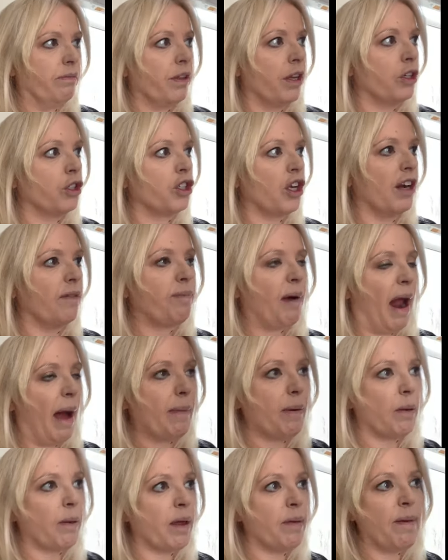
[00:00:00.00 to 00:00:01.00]
should have
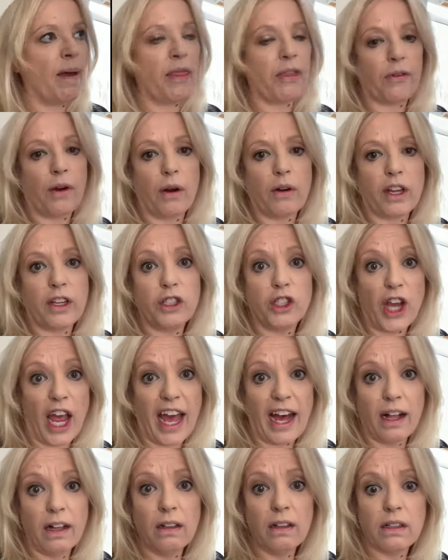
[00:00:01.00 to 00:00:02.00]
probably been thrown in
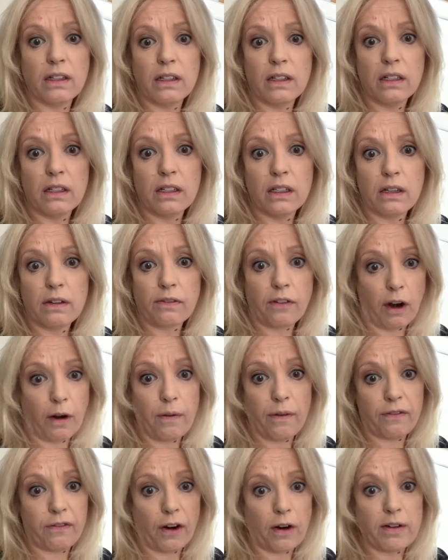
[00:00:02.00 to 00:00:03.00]
jail for
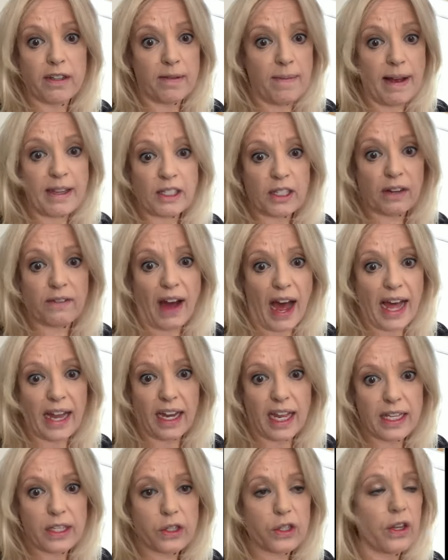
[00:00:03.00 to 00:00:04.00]
for domestic
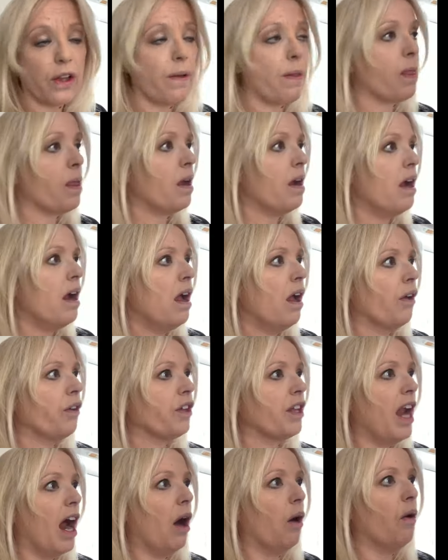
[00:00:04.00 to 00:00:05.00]
violence.
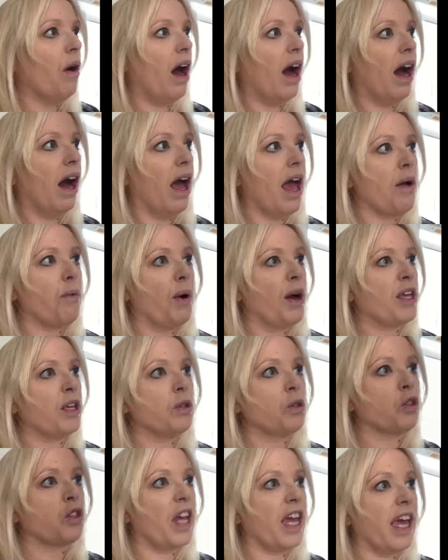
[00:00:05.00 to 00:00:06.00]
You know, uh, what you
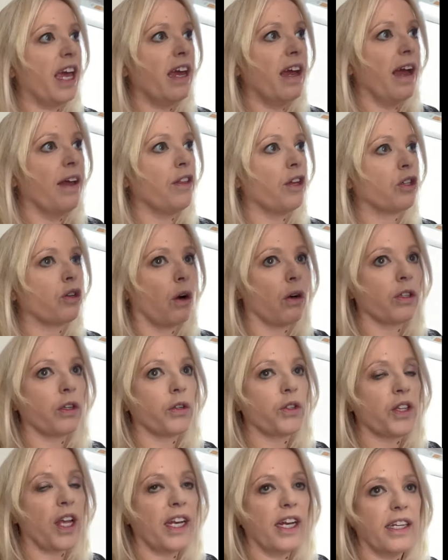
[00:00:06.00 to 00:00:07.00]
see in the torture
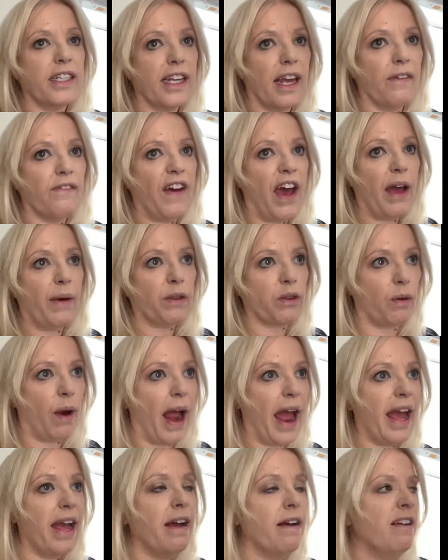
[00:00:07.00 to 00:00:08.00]
scene in TFA with
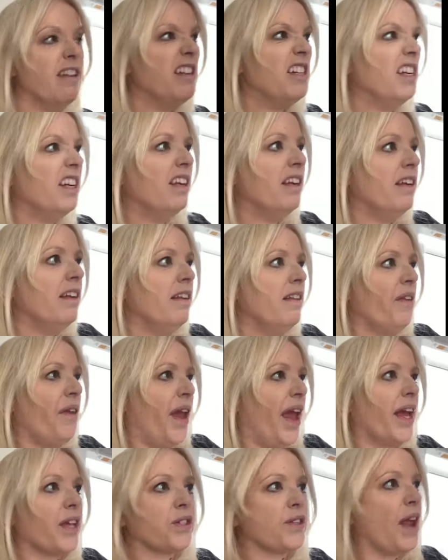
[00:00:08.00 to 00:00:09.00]
Rey
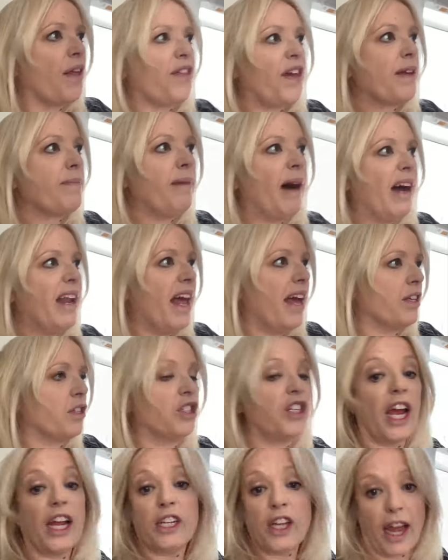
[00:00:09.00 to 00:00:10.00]
is nothing but, as
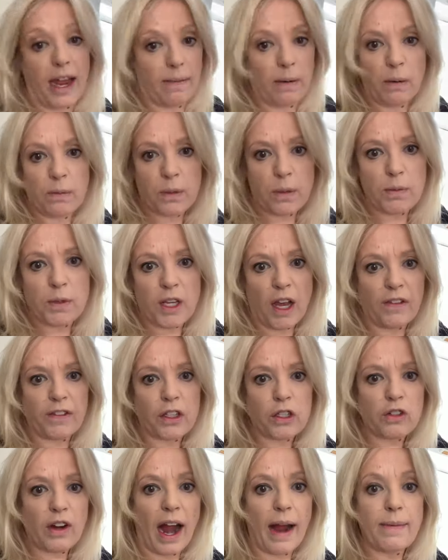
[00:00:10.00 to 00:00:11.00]
J.J. Abrams himself
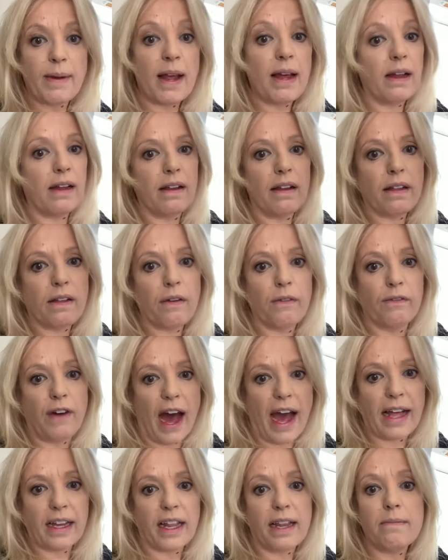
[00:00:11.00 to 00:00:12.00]
described it,
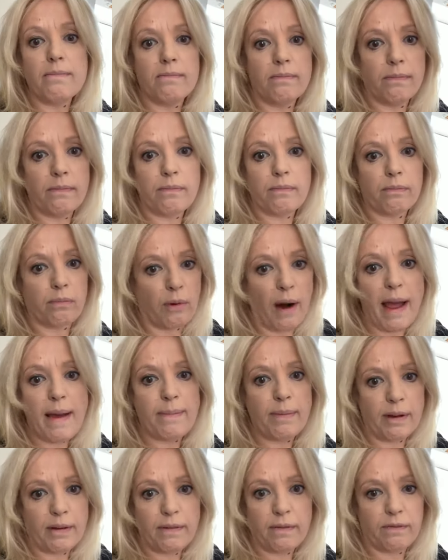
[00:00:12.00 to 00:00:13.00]
violent
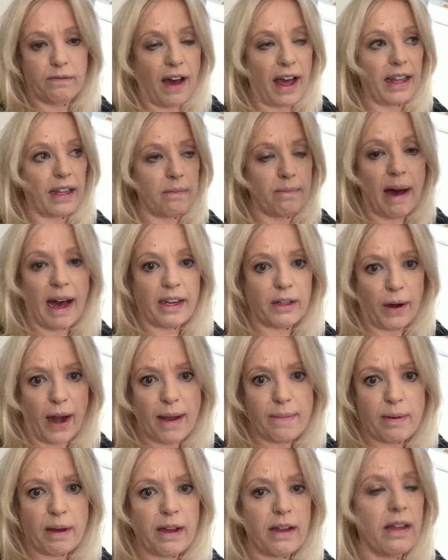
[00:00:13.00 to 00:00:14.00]
rape, violent mind rape.